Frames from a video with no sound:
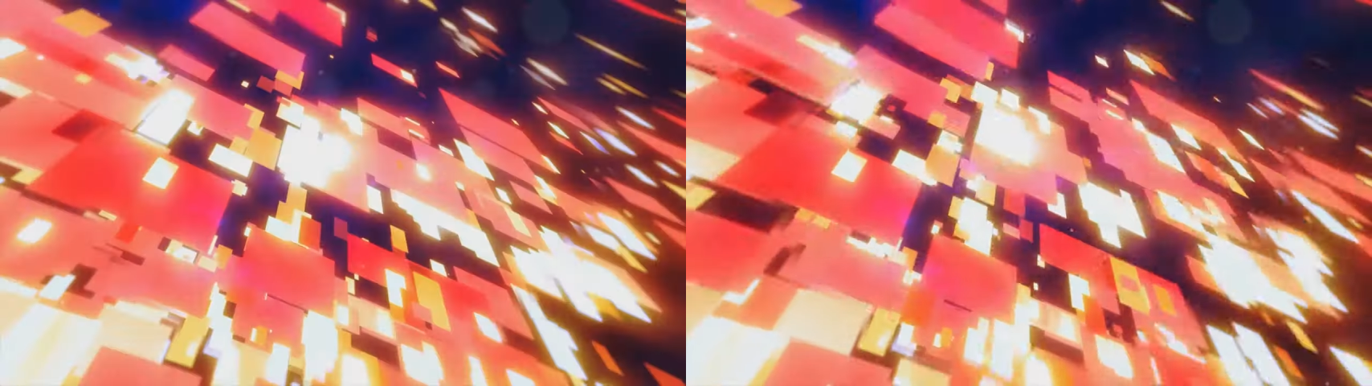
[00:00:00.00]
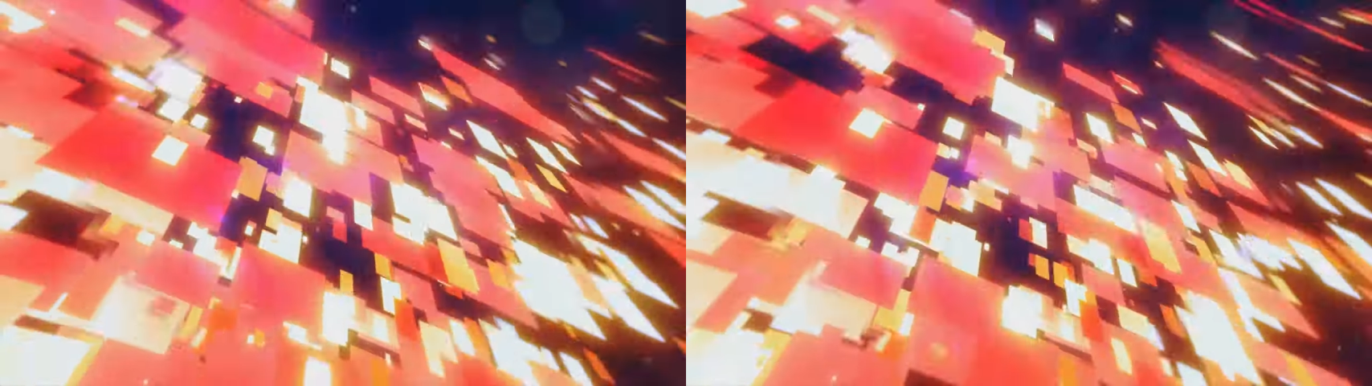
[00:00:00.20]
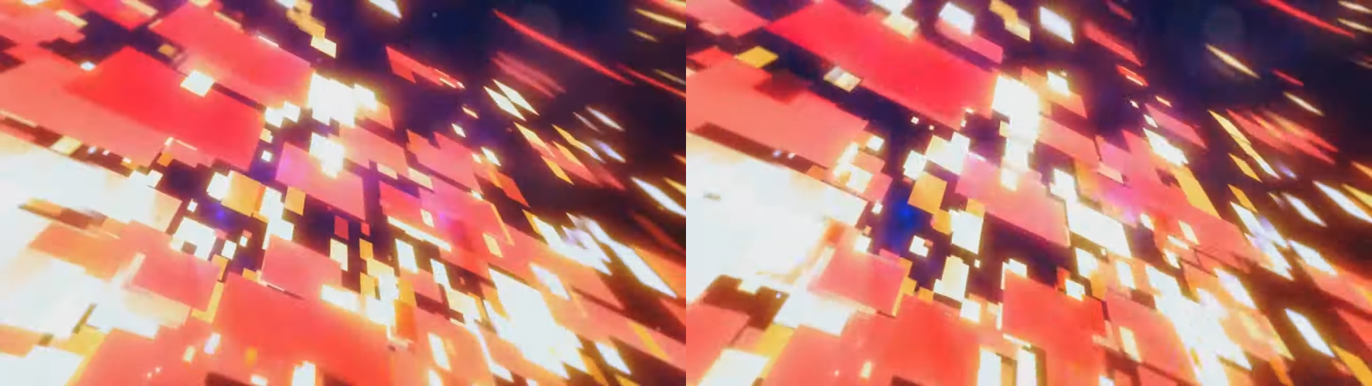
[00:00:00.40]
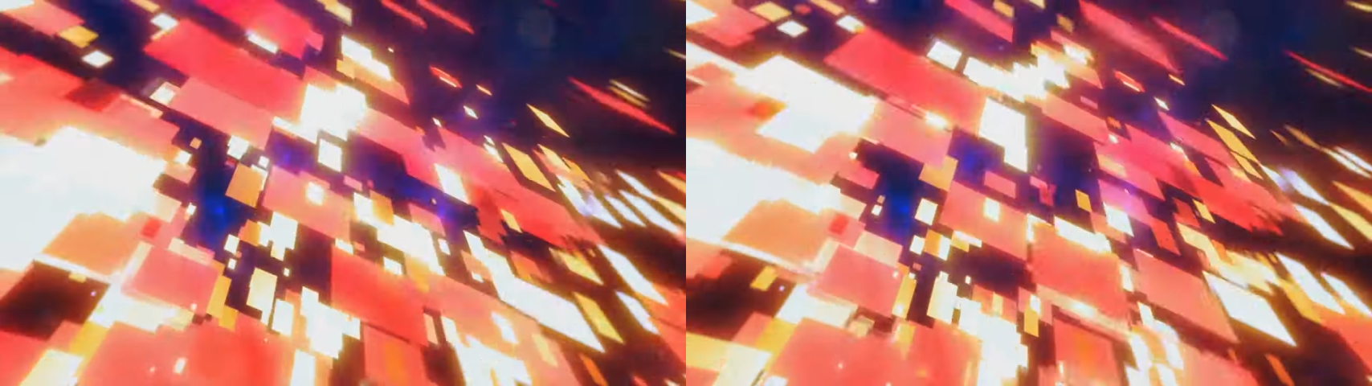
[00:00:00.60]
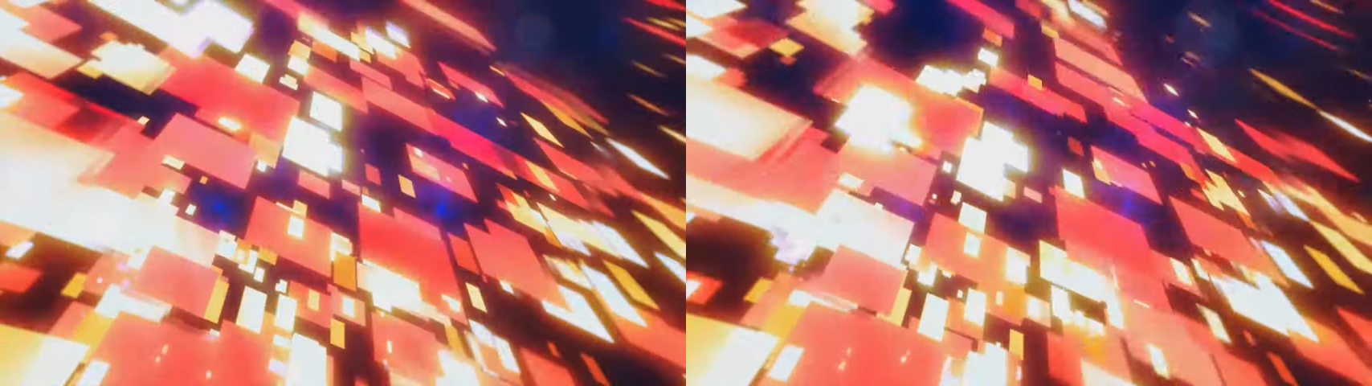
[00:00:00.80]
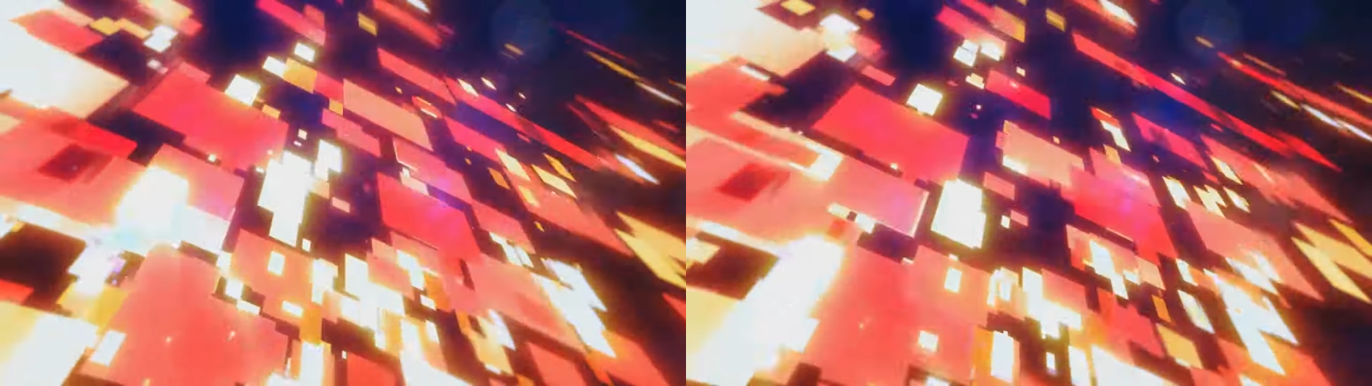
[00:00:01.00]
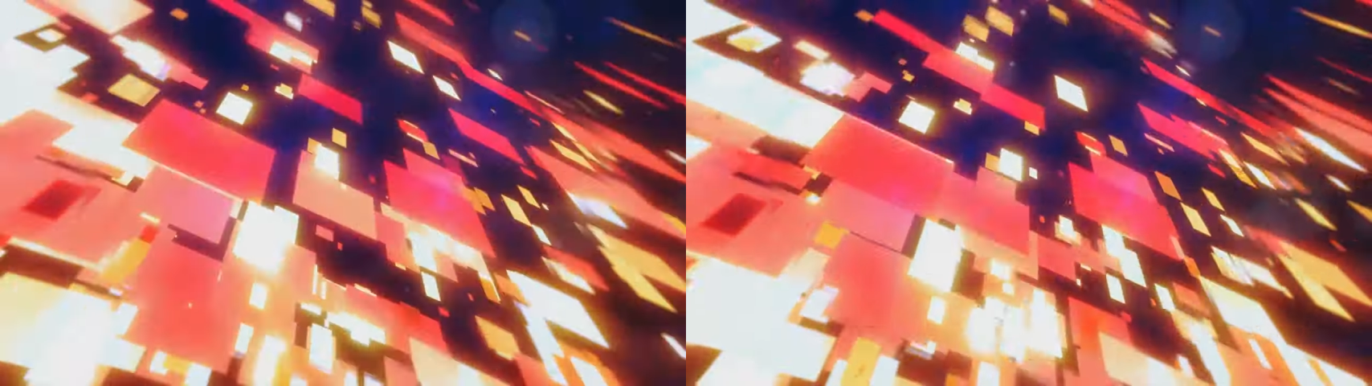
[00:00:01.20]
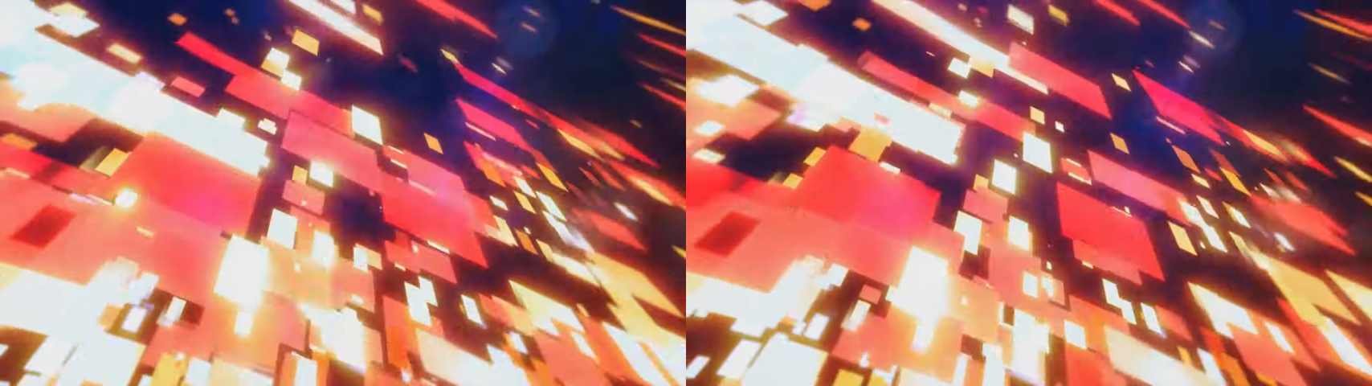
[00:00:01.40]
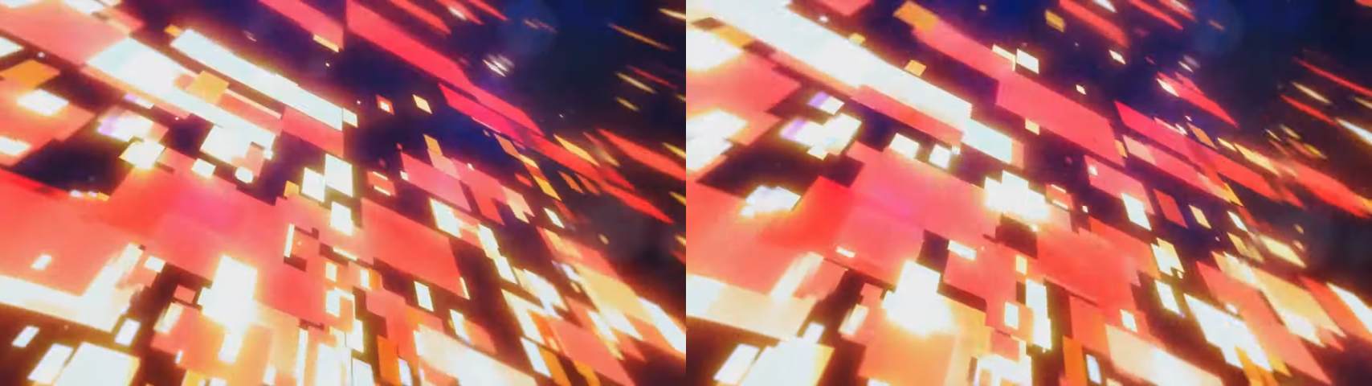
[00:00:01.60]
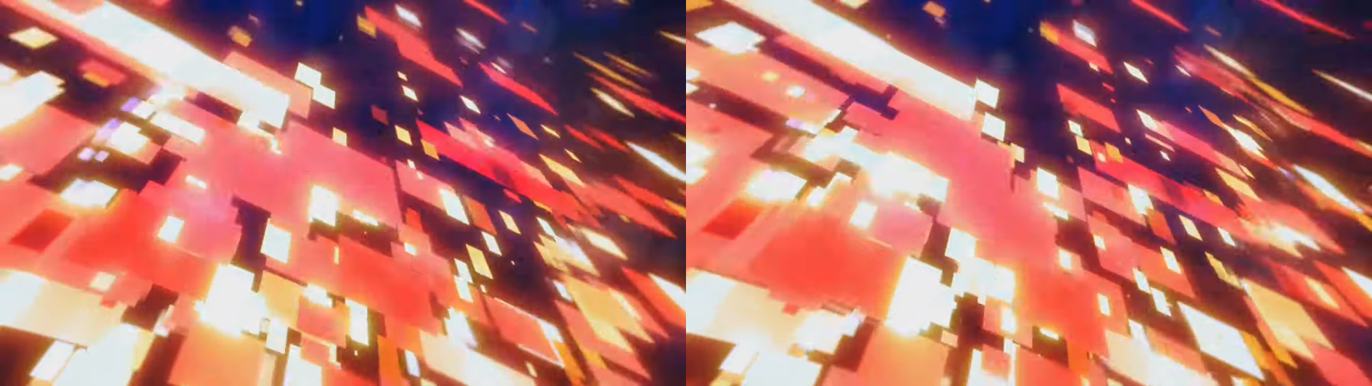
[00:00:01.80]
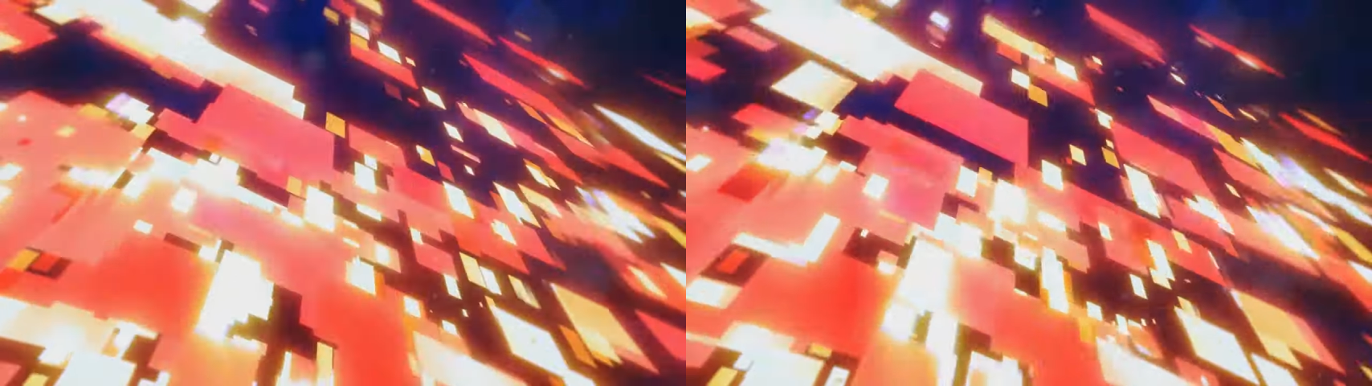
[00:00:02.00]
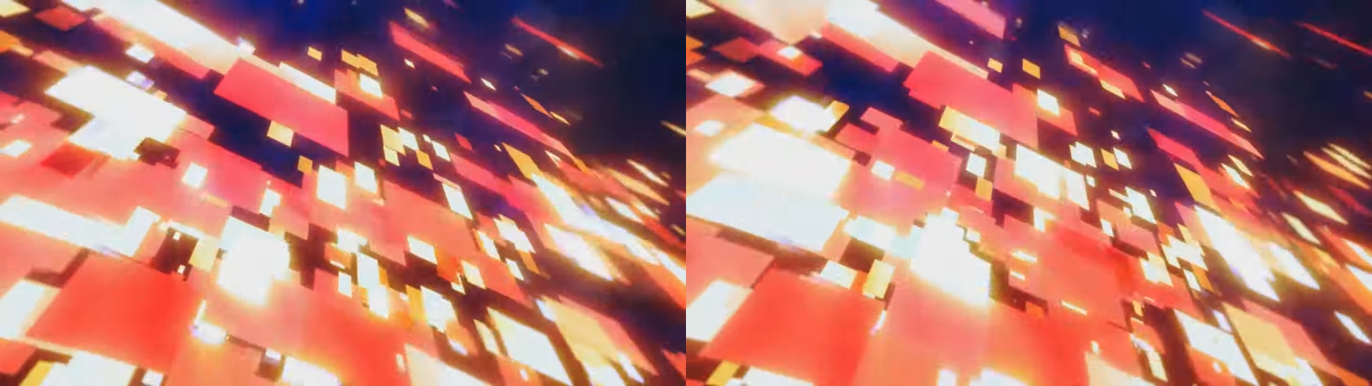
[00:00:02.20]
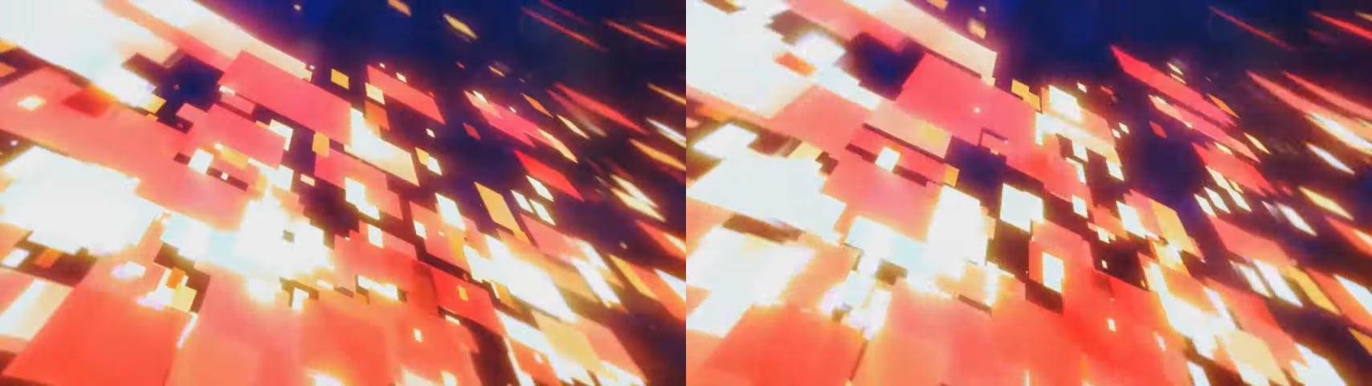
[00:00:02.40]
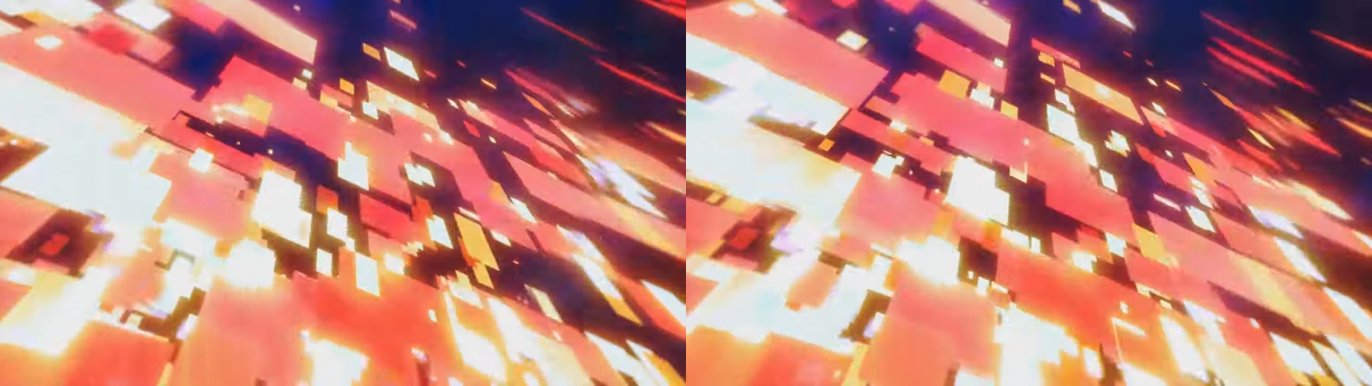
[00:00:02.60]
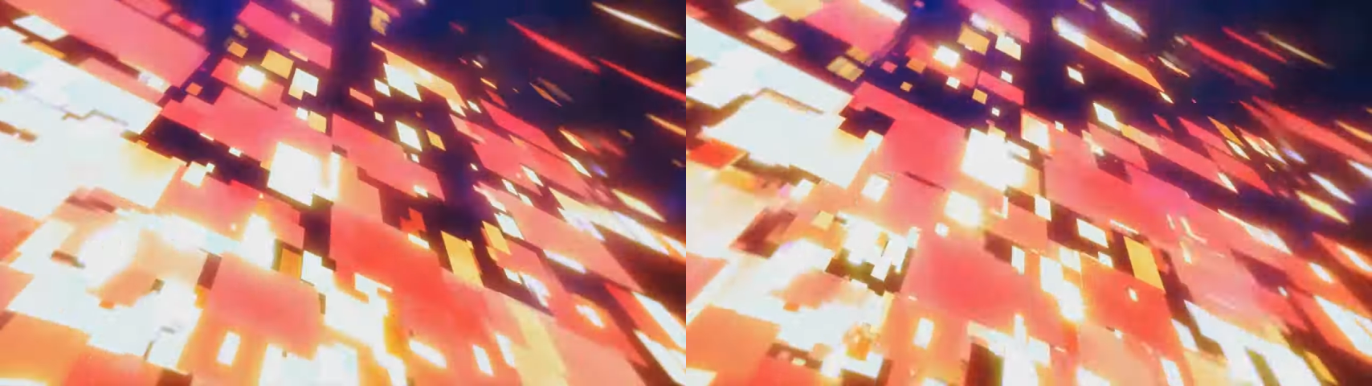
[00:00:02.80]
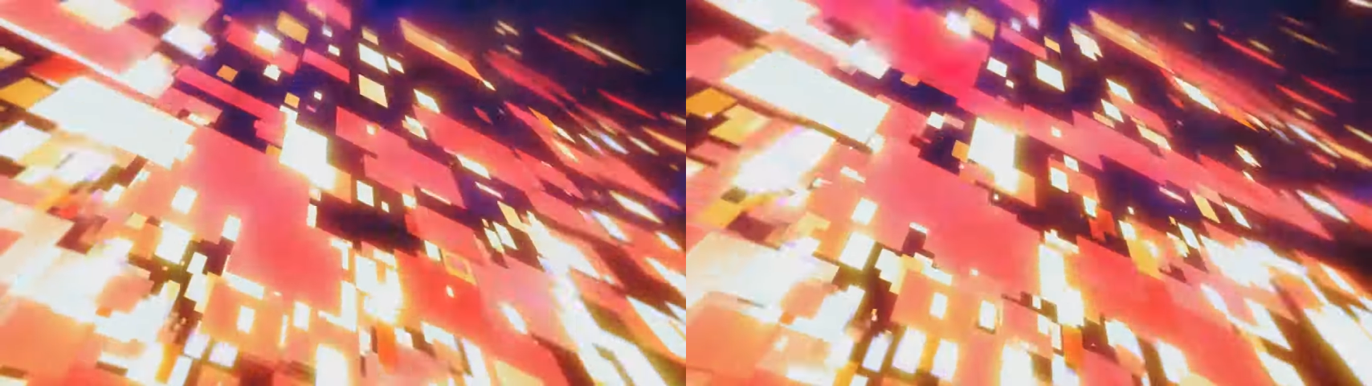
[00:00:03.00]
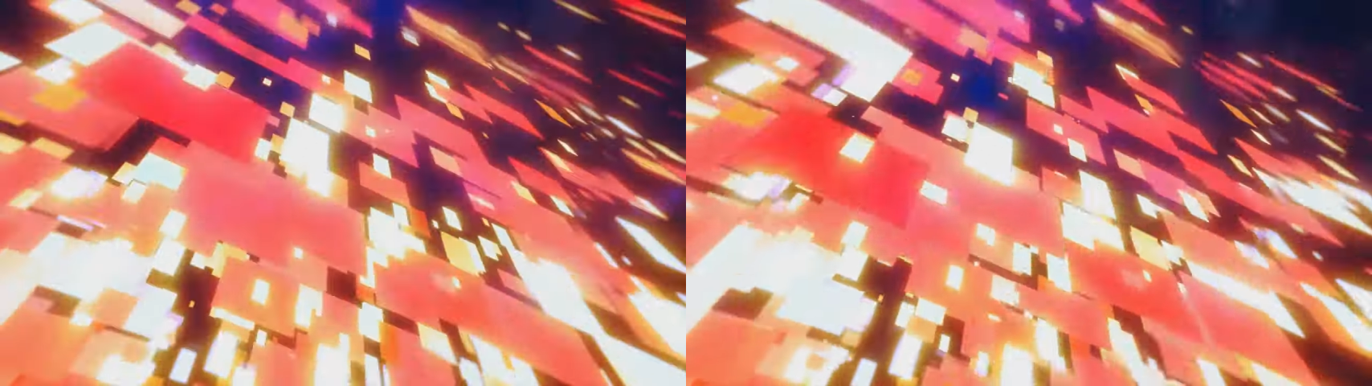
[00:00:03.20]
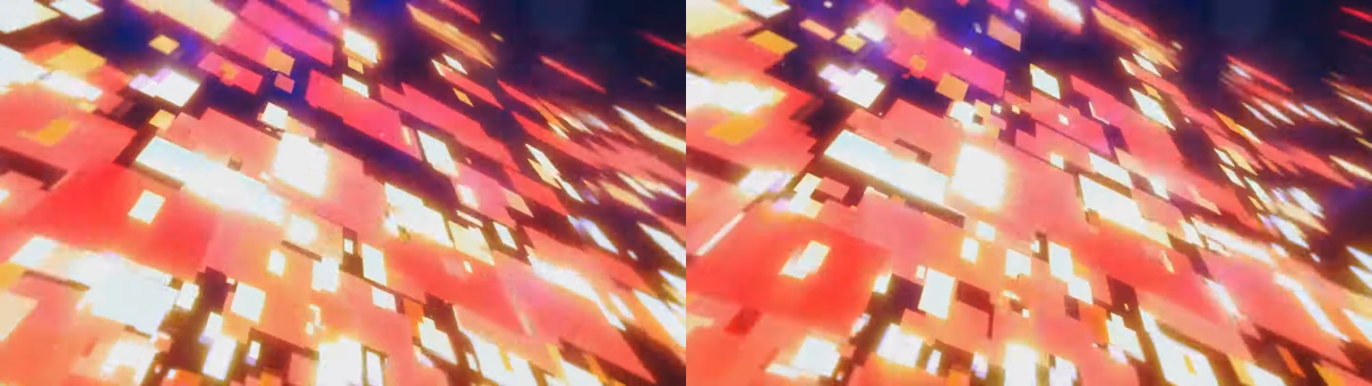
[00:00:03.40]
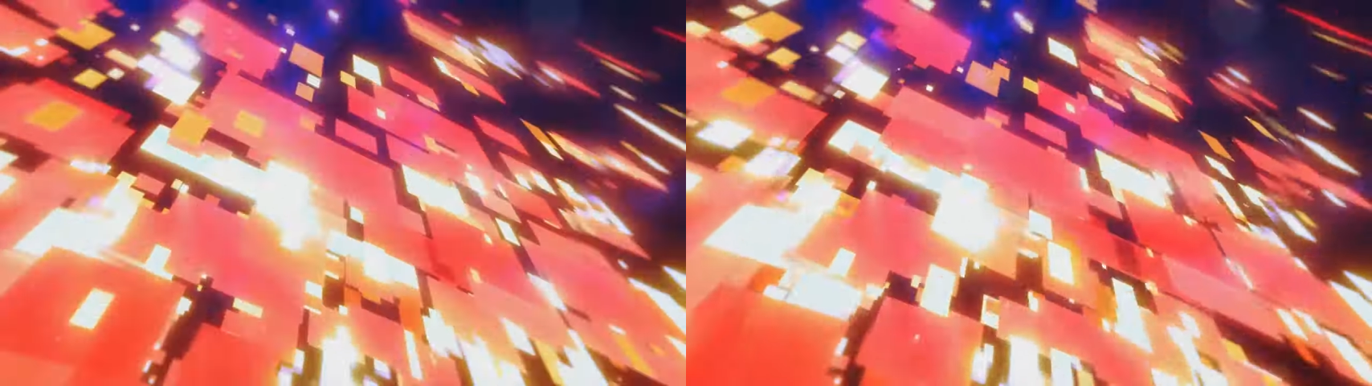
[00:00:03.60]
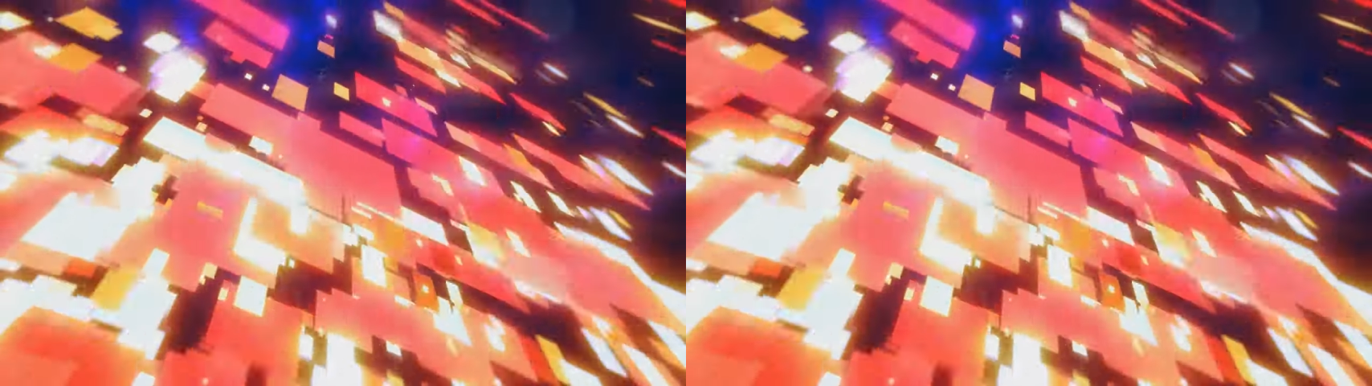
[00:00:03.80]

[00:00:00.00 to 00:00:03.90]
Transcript: (no speaker visible)